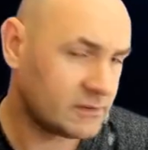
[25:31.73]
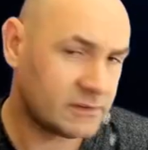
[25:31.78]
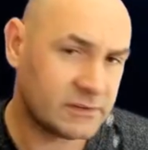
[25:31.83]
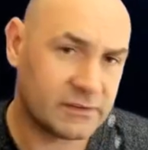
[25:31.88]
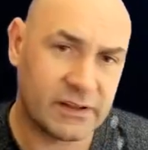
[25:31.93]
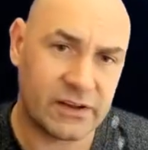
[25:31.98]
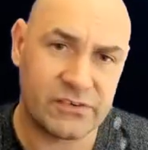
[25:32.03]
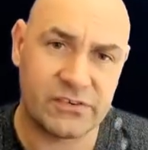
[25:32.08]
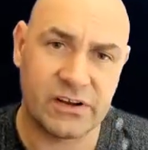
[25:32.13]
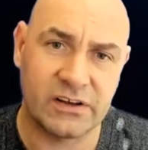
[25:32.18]

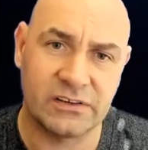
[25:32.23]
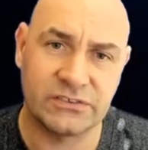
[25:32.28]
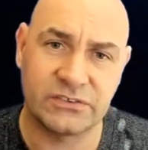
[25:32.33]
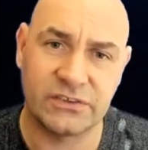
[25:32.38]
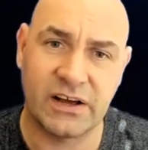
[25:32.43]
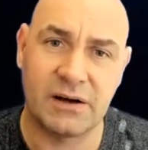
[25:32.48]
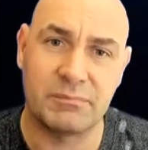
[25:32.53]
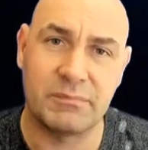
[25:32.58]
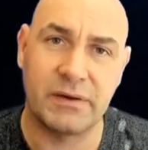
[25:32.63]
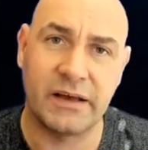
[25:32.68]
that shows you
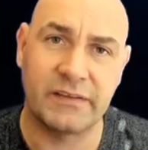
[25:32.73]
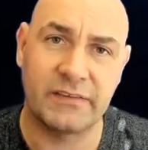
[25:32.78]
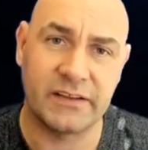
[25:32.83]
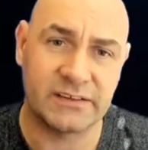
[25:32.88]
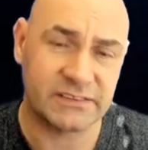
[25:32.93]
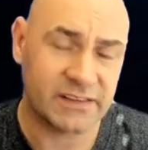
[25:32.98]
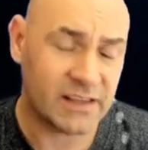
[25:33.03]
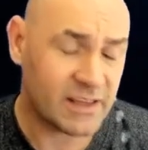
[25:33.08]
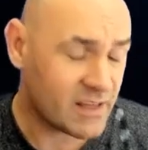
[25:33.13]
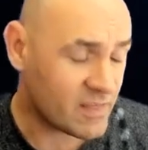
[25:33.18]
how bad that
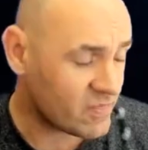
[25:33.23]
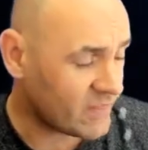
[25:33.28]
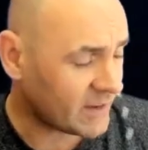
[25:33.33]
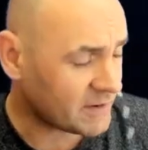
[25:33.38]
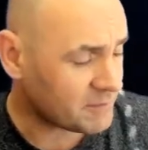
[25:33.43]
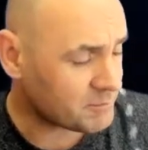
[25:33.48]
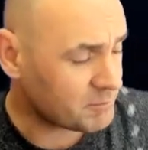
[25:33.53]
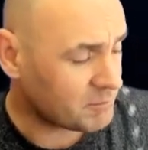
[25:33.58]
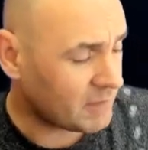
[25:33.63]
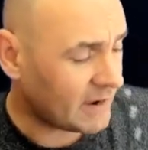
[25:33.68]
is.
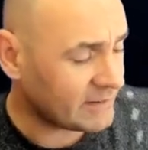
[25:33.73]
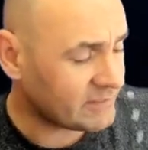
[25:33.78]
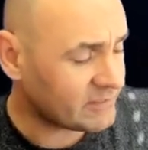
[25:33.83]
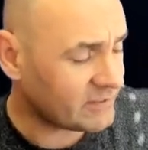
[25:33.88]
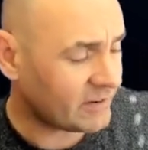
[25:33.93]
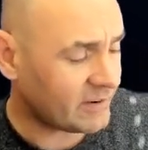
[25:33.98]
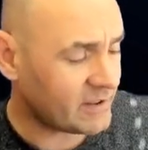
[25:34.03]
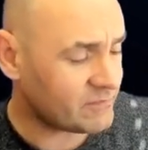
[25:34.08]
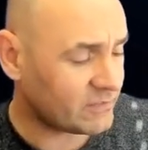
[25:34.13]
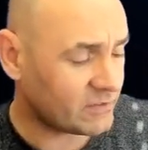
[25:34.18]
That might,
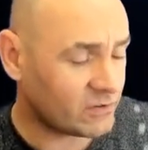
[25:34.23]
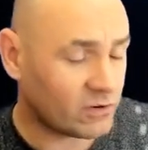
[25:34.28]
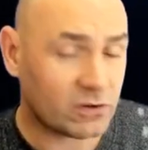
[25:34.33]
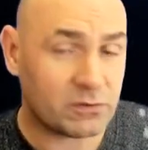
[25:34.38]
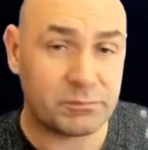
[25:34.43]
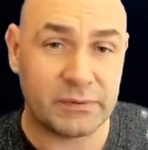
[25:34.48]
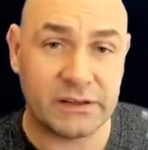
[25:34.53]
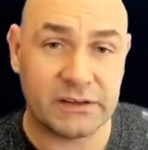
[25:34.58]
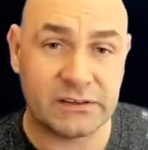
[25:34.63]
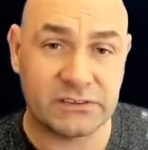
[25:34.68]
however,
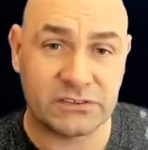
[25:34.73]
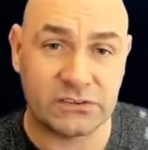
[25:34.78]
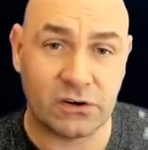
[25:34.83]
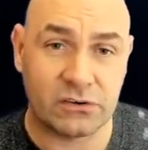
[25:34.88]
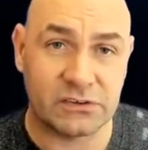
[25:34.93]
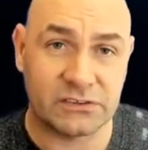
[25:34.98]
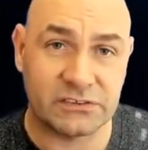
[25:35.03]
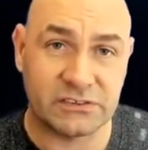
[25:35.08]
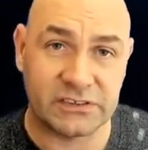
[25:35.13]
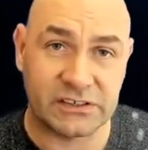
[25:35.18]
not be a
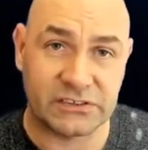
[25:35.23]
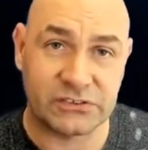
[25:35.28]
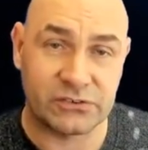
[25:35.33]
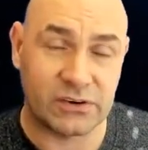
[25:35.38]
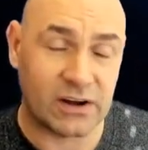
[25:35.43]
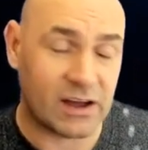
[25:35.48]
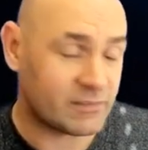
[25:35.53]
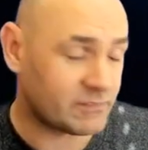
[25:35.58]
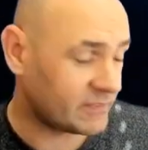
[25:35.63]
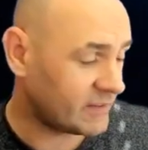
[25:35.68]
SATA 6
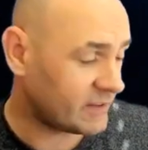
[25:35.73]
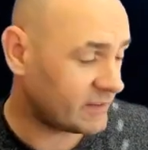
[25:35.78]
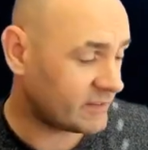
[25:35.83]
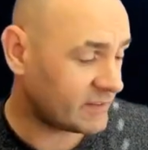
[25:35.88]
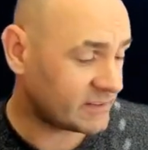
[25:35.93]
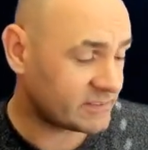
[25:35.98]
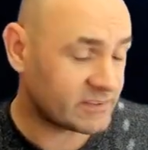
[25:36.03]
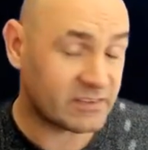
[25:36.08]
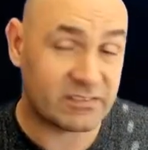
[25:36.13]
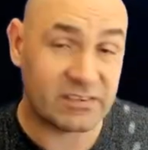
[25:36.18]
drive in there.
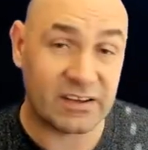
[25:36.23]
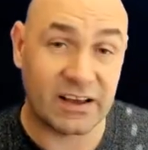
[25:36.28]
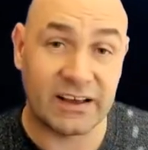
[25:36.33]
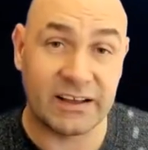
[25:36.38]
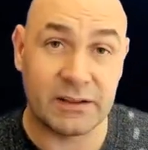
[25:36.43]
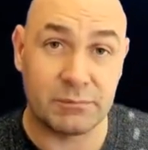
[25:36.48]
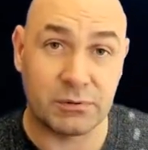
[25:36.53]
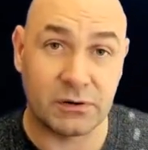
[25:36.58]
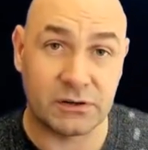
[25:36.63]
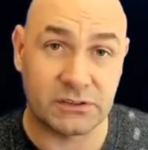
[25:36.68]
That's
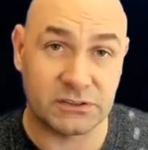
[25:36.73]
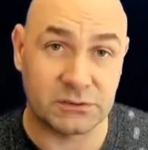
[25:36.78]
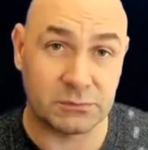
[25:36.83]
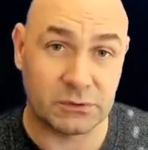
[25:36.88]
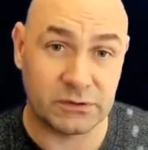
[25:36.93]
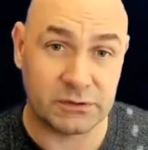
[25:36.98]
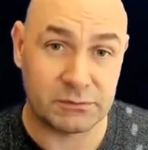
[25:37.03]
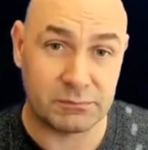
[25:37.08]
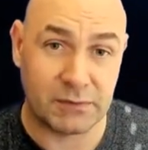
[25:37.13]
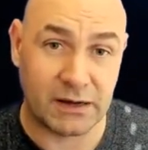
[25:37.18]
entirely
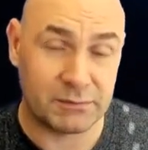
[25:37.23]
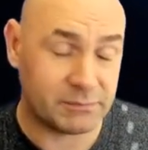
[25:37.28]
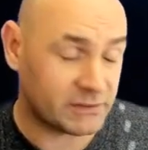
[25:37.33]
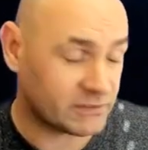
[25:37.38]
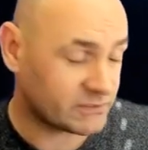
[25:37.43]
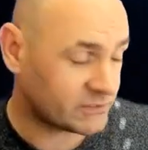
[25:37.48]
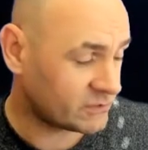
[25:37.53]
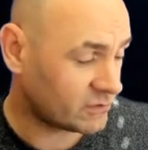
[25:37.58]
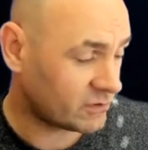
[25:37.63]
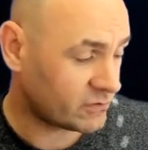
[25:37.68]
possible. It might be a
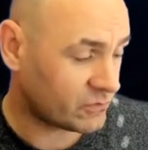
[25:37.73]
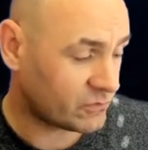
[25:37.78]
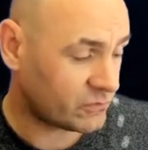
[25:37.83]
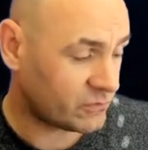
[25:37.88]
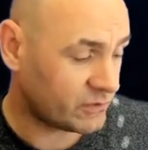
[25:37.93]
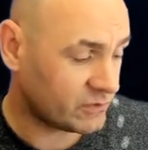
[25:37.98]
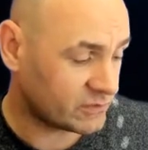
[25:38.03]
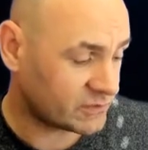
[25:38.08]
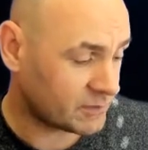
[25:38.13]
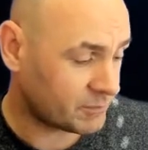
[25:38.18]
SATA
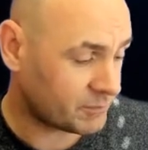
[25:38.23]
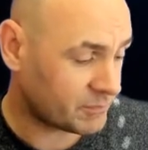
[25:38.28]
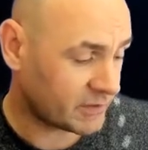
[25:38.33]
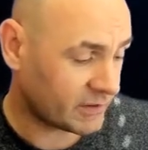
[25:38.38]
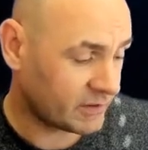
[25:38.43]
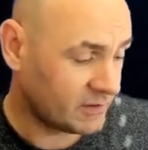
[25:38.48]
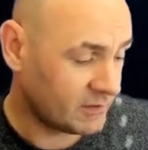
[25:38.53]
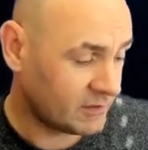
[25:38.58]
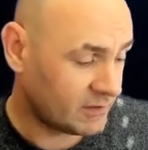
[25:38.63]
3 or something.